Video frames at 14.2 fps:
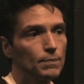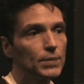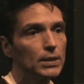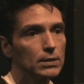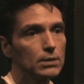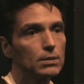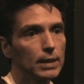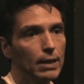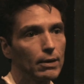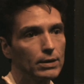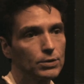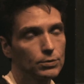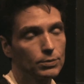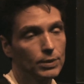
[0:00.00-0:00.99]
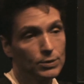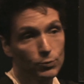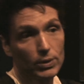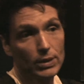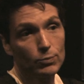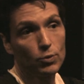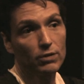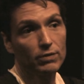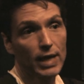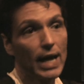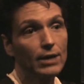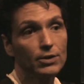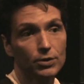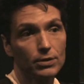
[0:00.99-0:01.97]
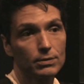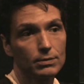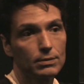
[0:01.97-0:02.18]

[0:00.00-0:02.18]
he's really more of an actor.